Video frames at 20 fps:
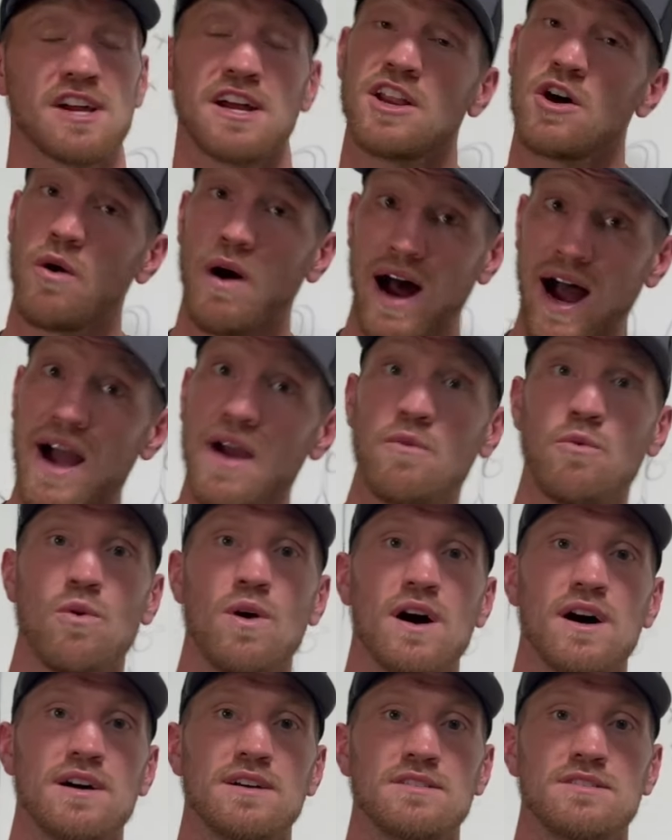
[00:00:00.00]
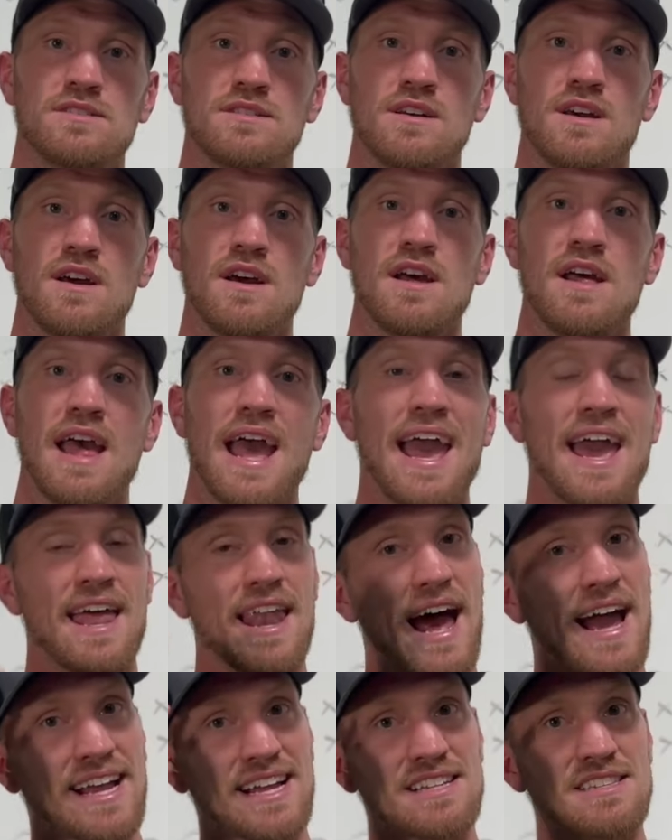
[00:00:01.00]
I know I was. And
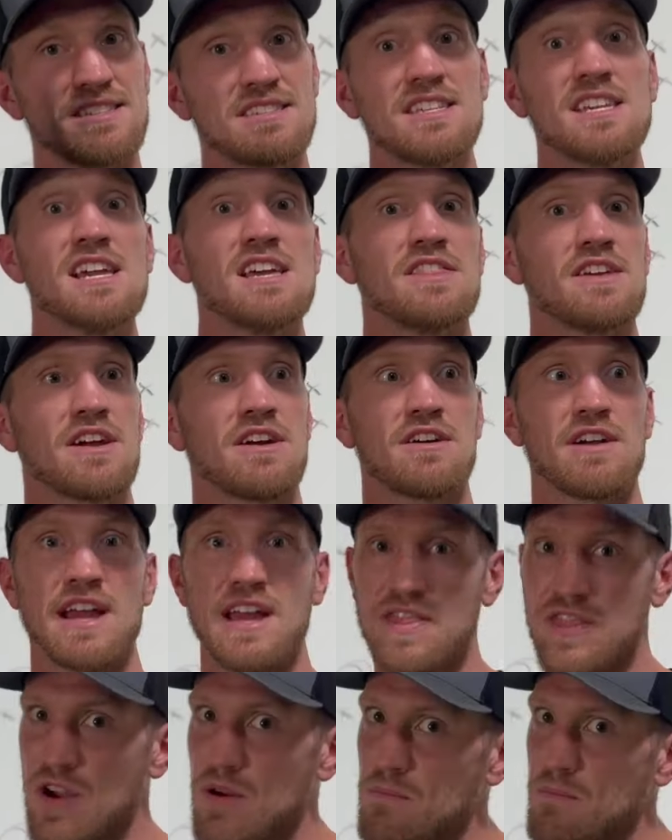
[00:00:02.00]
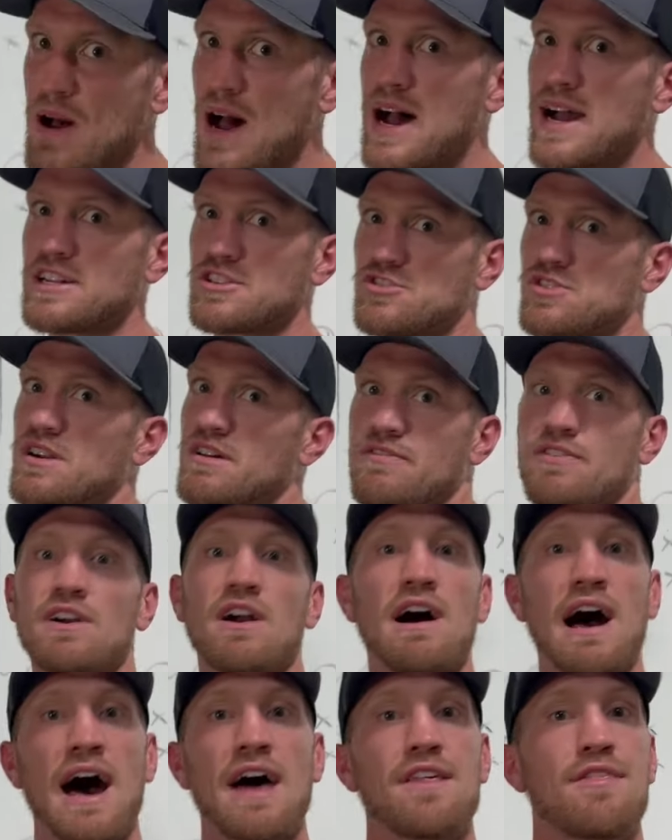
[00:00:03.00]
I can see they're in their mind trying to figure
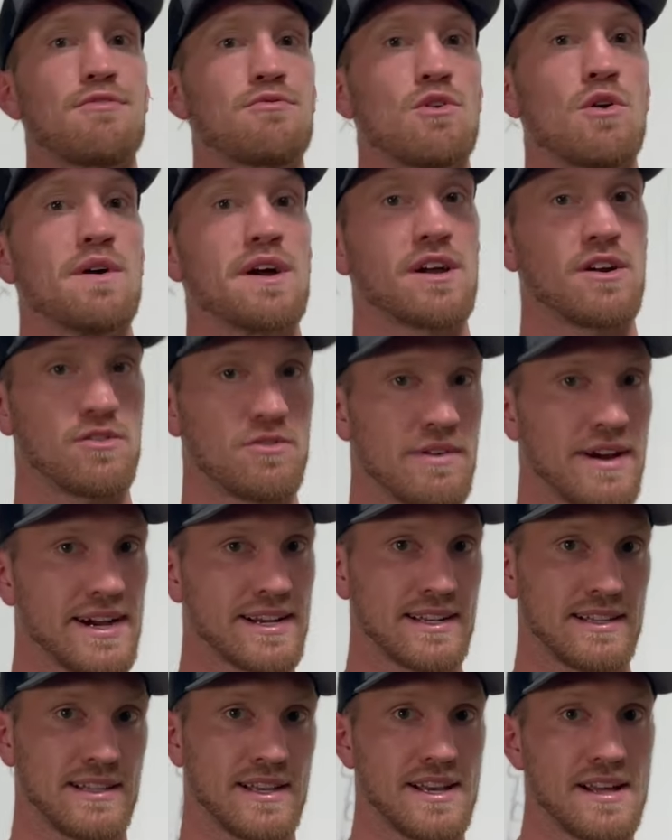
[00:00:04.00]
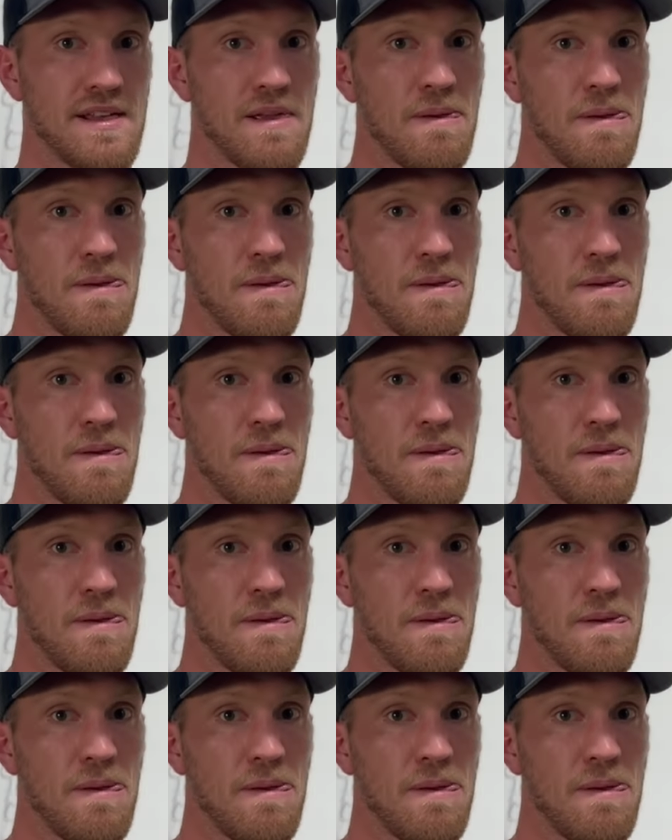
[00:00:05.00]
out how to throw it correctly.